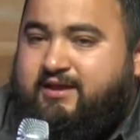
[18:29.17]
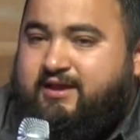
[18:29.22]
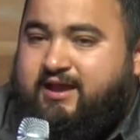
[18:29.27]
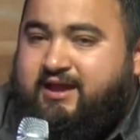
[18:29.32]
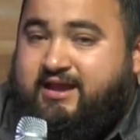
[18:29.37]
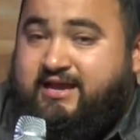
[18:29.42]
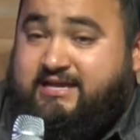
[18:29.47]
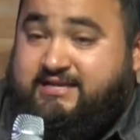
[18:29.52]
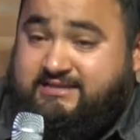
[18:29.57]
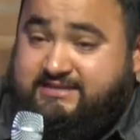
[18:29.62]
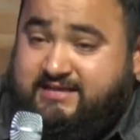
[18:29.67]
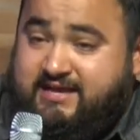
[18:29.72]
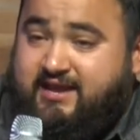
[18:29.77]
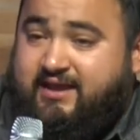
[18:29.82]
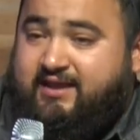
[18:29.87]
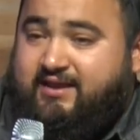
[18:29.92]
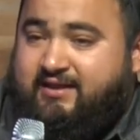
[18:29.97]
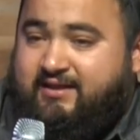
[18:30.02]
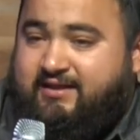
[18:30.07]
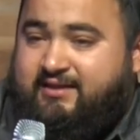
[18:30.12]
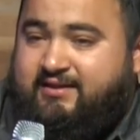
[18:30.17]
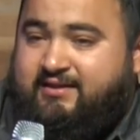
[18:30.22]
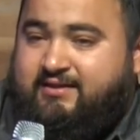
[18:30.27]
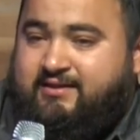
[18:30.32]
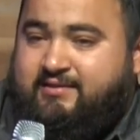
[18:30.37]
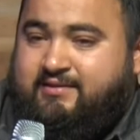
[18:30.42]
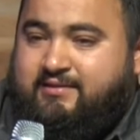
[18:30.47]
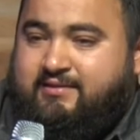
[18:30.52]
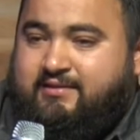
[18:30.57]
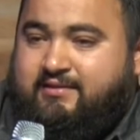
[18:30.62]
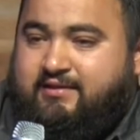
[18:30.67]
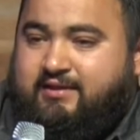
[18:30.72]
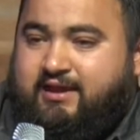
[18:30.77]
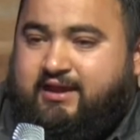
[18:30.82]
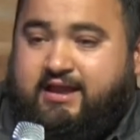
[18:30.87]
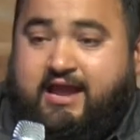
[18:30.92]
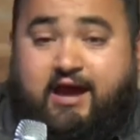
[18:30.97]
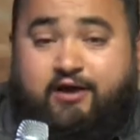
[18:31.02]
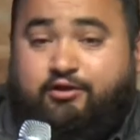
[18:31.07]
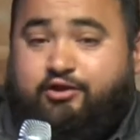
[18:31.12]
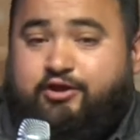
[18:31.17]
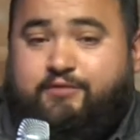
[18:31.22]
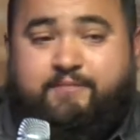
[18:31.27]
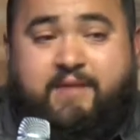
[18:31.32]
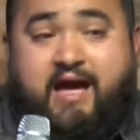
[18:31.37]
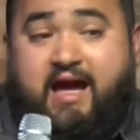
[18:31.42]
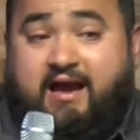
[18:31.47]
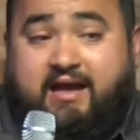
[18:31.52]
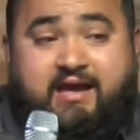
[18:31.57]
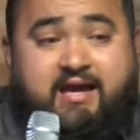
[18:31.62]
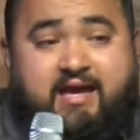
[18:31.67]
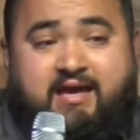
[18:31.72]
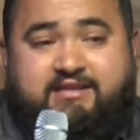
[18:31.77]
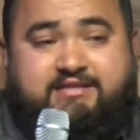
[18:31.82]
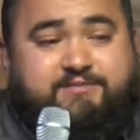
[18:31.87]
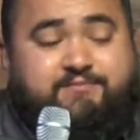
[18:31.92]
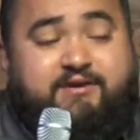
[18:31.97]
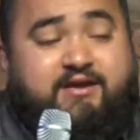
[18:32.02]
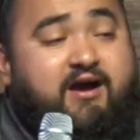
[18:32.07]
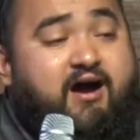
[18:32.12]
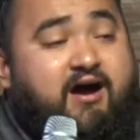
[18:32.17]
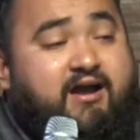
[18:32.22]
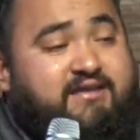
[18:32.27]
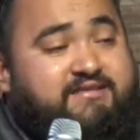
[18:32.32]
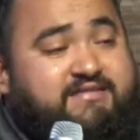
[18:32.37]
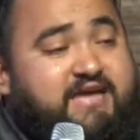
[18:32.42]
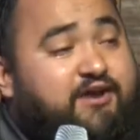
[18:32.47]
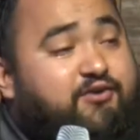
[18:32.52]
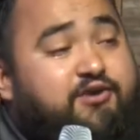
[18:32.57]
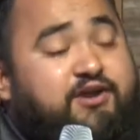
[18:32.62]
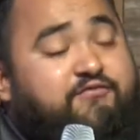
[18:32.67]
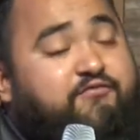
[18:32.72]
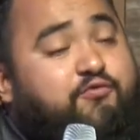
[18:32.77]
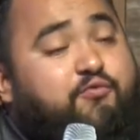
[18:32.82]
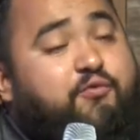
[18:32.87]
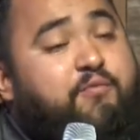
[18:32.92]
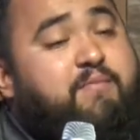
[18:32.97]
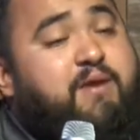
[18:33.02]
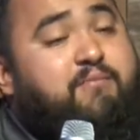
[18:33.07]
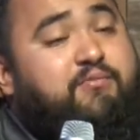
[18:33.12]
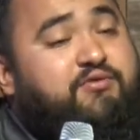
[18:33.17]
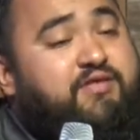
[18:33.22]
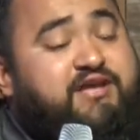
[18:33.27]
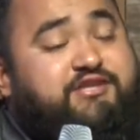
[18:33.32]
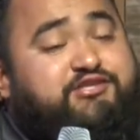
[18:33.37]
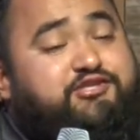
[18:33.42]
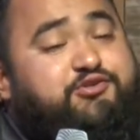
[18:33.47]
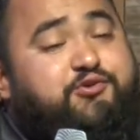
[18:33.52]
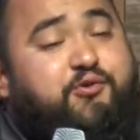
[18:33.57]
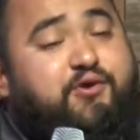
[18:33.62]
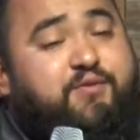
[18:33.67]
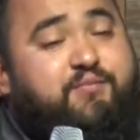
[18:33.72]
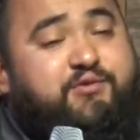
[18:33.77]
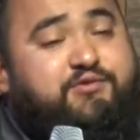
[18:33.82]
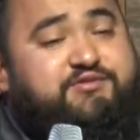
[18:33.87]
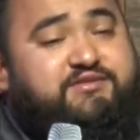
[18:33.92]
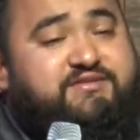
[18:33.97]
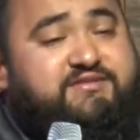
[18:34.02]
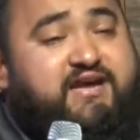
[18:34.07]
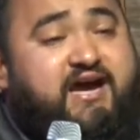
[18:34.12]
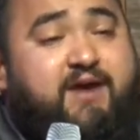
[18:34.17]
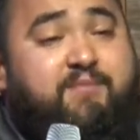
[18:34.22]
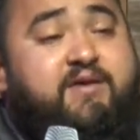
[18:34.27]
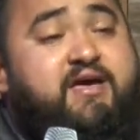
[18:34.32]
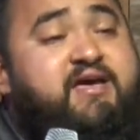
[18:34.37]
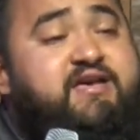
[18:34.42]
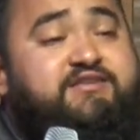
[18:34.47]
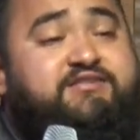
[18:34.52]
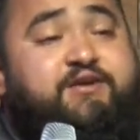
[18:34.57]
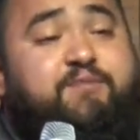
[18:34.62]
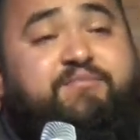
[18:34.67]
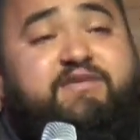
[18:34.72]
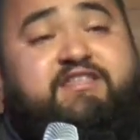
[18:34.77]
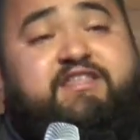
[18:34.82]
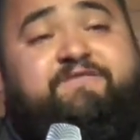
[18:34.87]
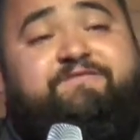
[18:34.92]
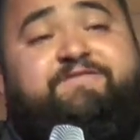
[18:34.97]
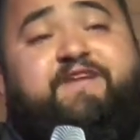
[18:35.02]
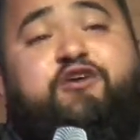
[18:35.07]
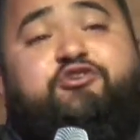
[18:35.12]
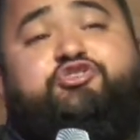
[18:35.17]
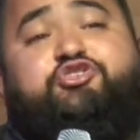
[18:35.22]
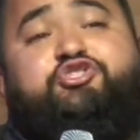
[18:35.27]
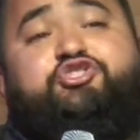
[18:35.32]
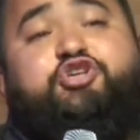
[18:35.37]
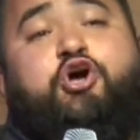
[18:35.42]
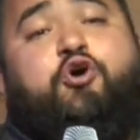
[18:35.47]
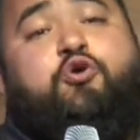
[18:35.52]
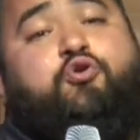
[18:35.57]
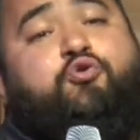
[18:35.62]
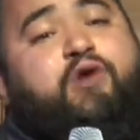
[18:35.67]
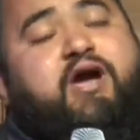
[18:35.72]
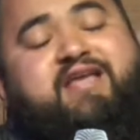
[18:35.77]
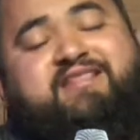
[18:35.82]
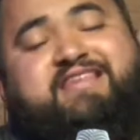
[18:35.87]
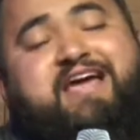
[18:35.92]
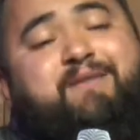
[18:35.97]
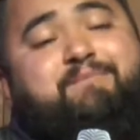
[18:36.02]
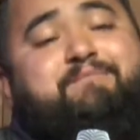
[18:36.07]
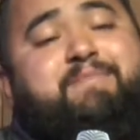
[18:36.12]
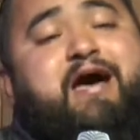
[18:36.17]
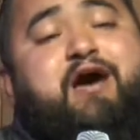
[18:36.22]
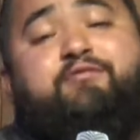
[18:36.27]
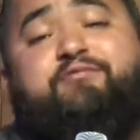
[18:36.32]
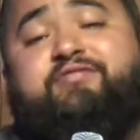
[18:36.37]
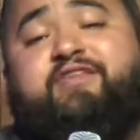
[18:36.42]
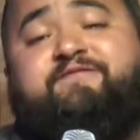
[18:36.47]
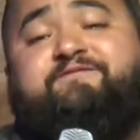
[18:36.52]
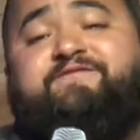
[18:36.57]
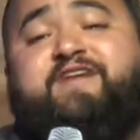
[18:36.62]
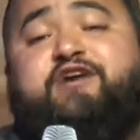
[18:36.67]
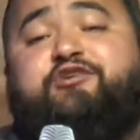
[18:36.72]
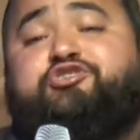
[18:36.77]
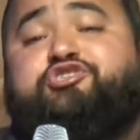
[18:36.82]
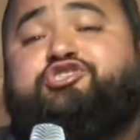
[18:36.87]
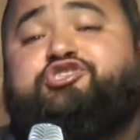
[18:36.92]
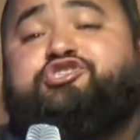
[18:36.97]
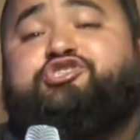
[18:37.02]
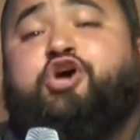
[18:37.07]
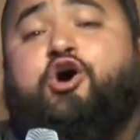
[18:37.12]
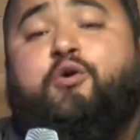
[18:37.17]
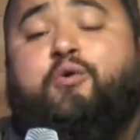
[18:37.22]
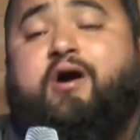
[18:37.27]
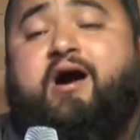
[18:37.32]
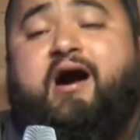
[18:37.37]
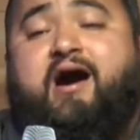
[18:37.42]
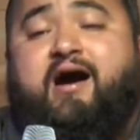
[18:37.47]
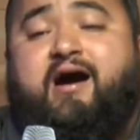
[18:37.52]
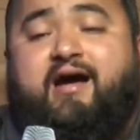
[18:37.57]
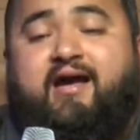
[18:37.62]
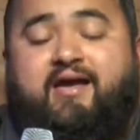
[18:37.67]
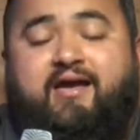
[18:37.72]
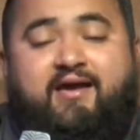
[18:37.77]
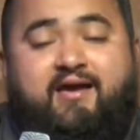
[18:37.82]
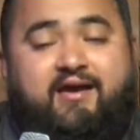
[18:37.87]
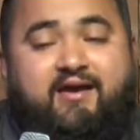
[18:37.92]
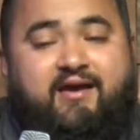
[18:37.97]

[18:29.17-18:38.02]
And he did. And now look back, to be honest, I don't even remember that story most of the time. Something that felt so great, that mountain that felt so high,